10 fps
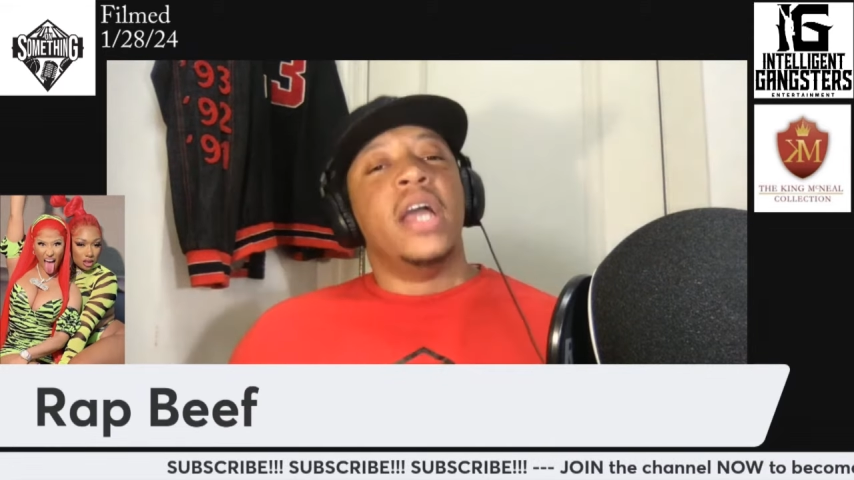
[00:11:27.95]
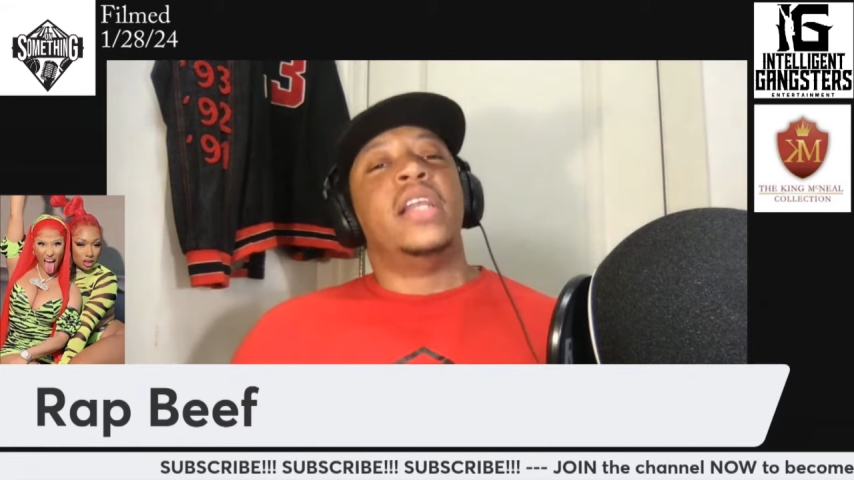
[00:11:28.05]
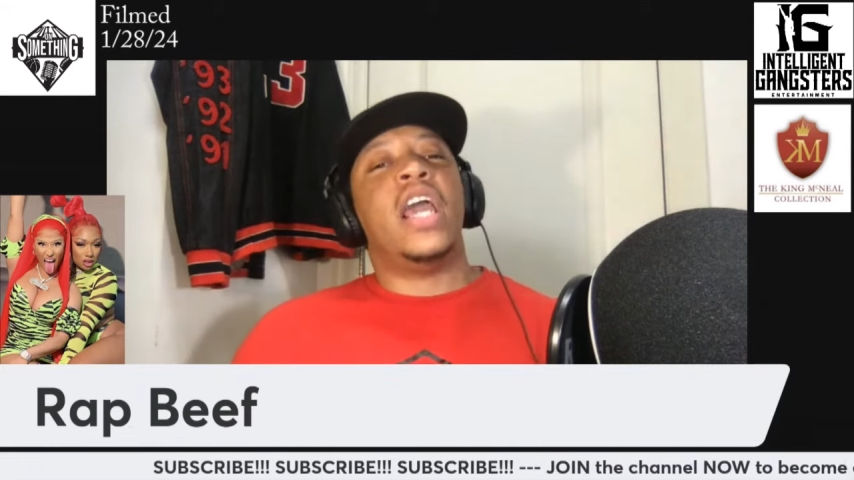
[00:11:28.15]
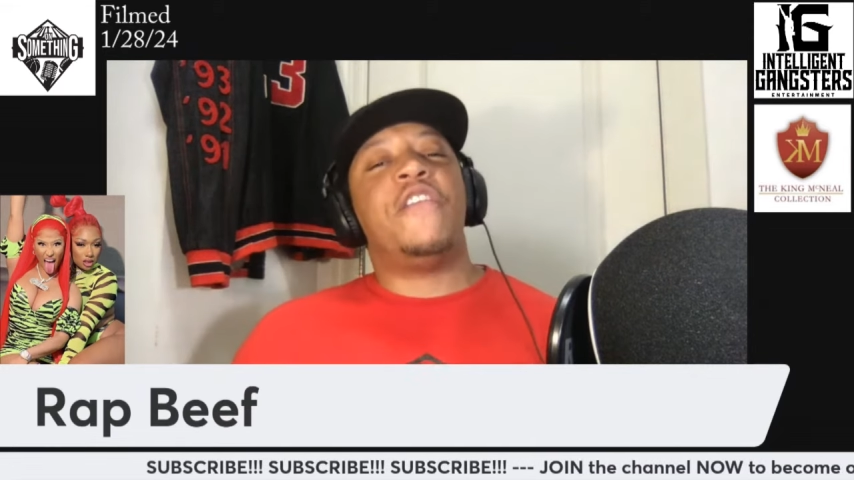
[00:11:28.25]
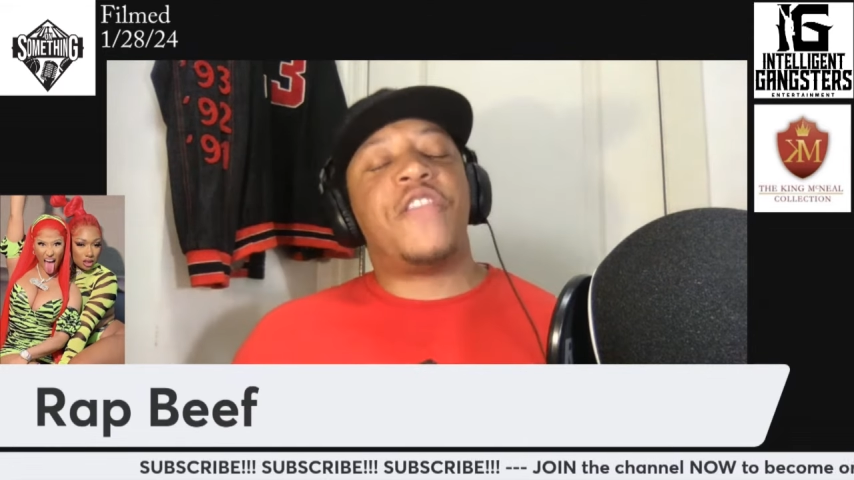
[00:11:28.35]

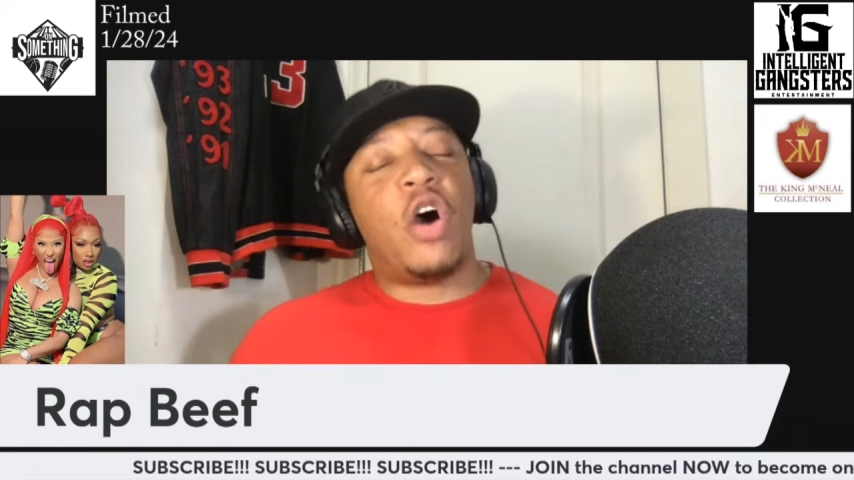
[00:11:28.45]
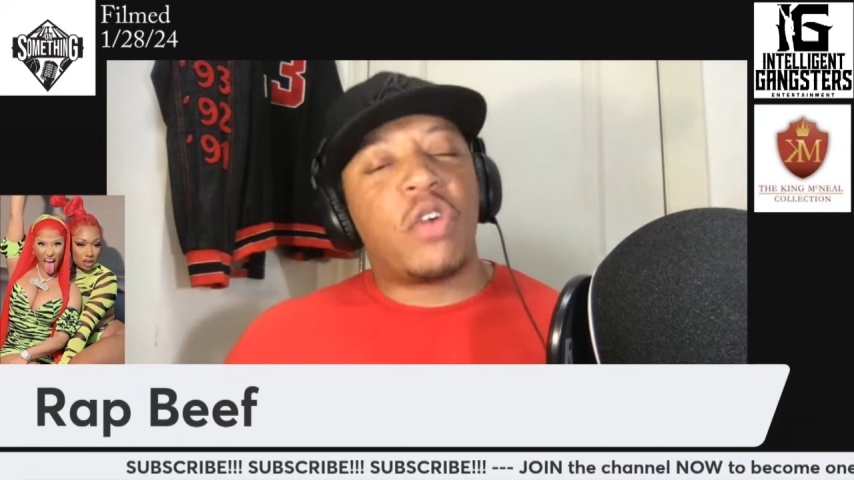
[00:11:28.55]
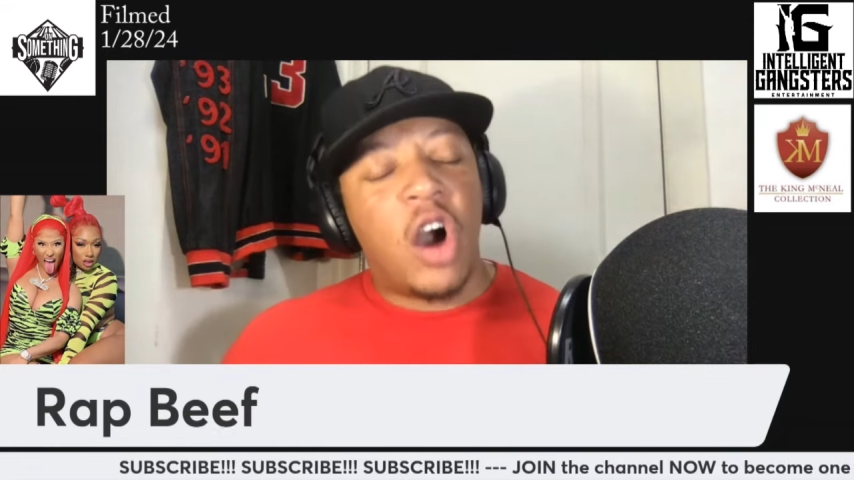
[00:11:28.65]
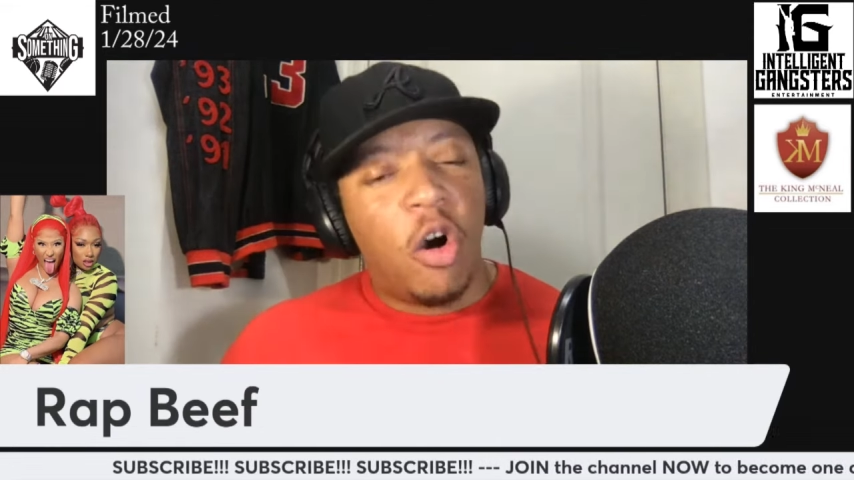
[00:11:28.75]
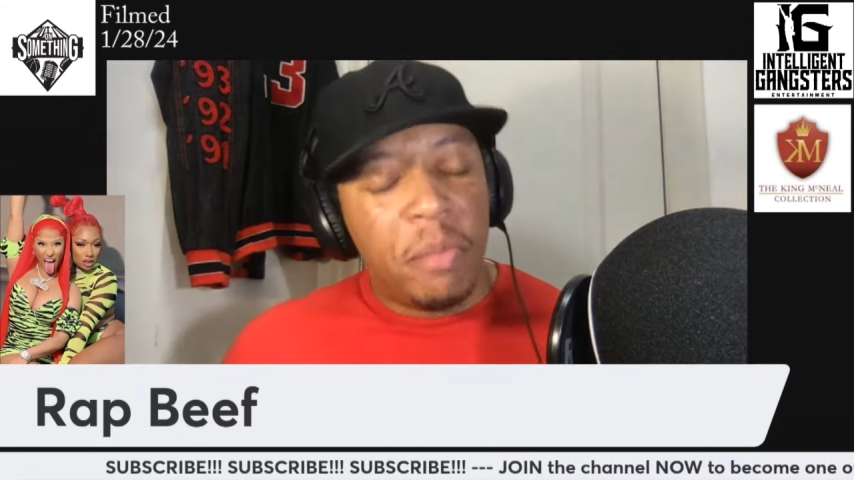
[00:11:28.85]
These folks
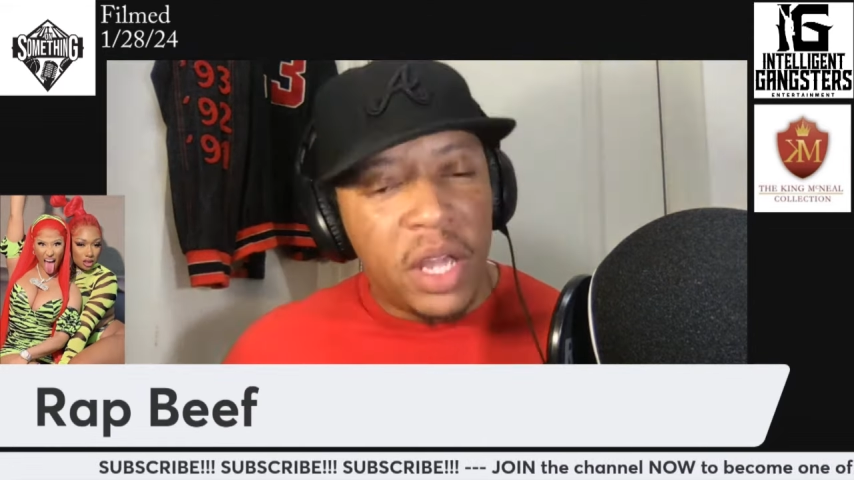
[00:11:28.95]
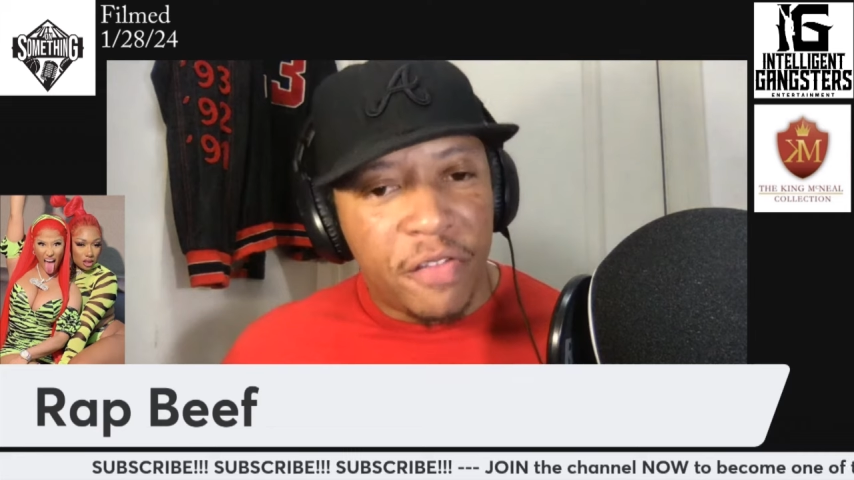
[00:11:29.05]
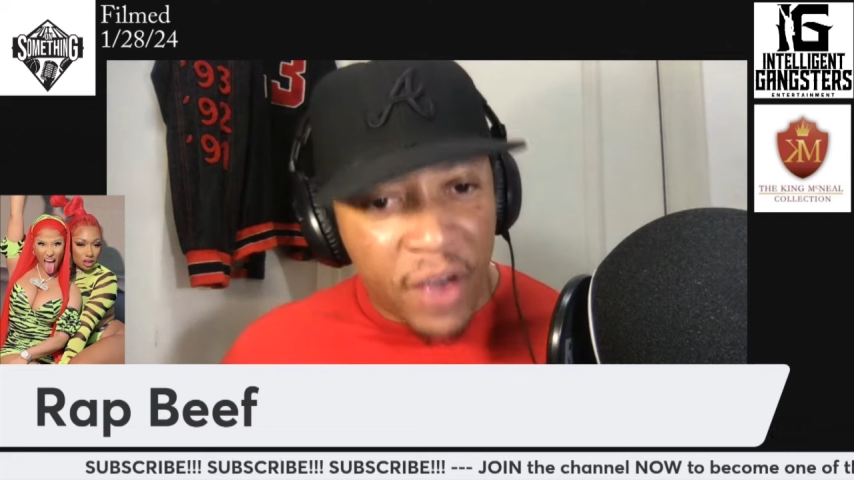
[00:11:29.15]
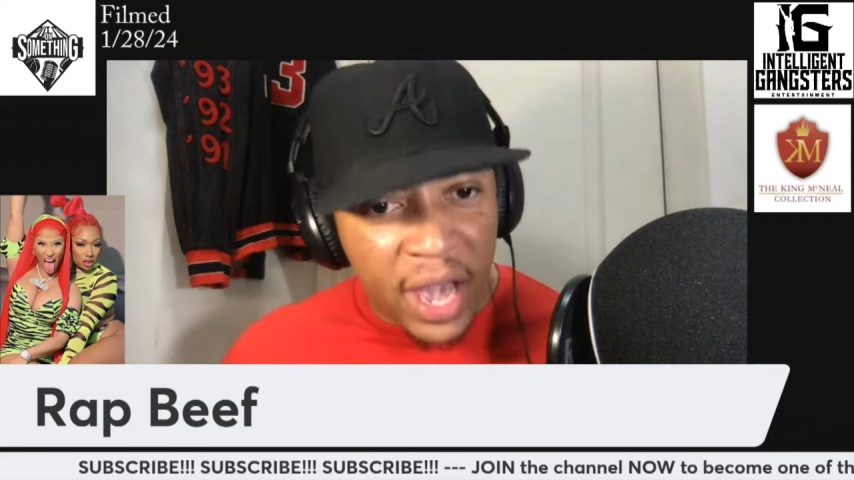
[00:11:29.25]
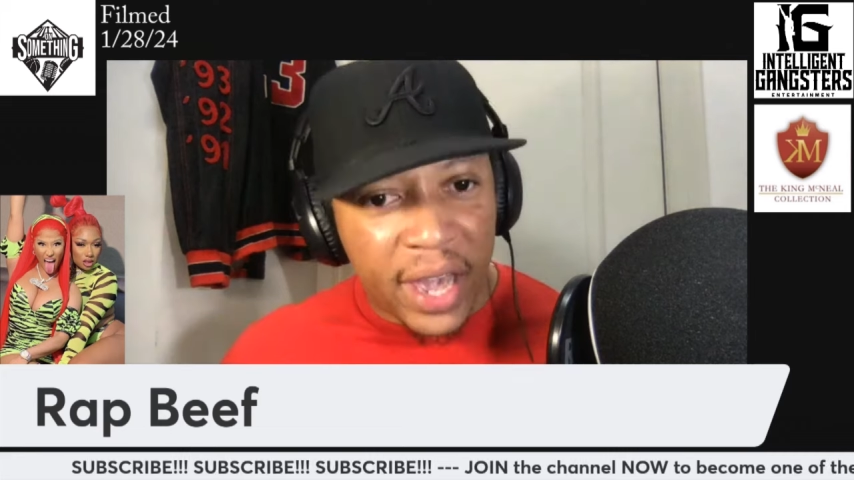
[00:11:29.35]
gonna be
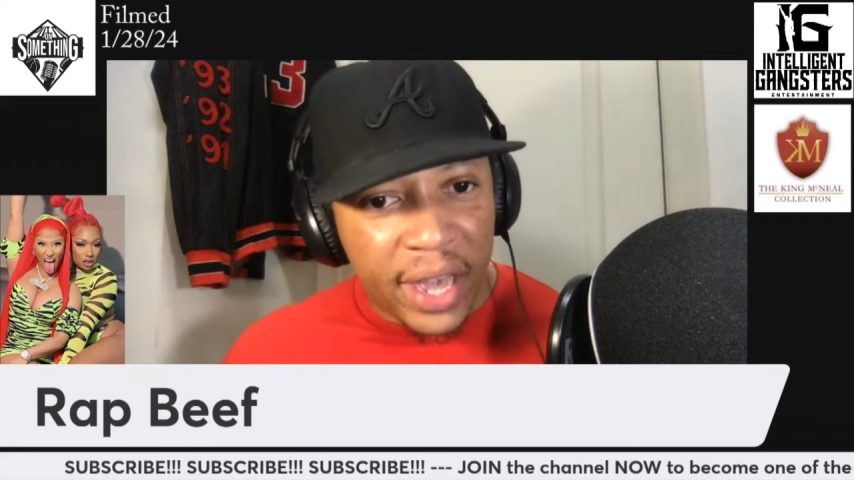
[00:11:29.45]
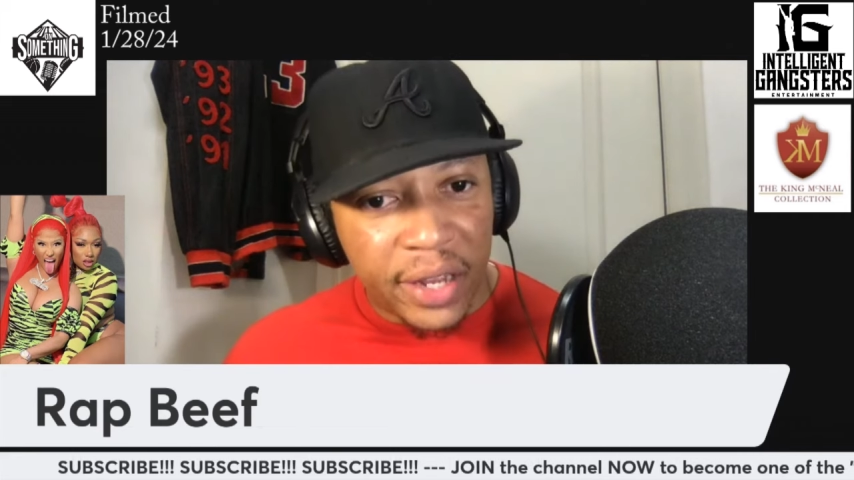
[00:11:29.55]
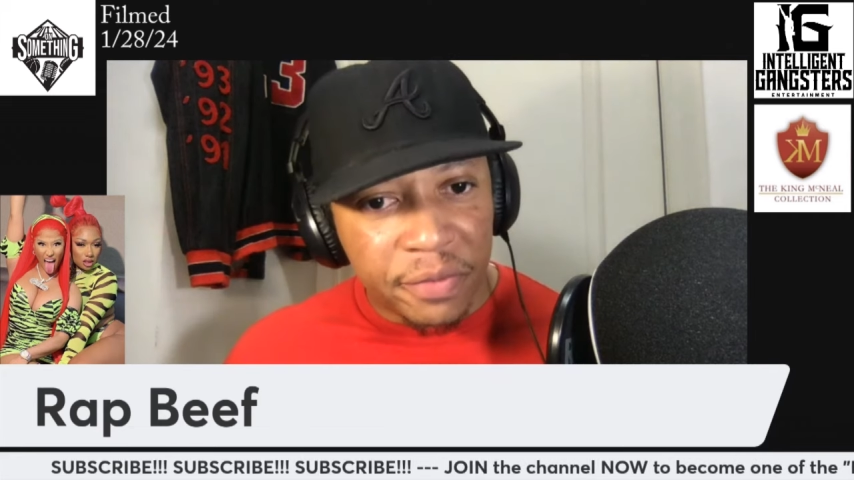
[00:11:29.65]
fine.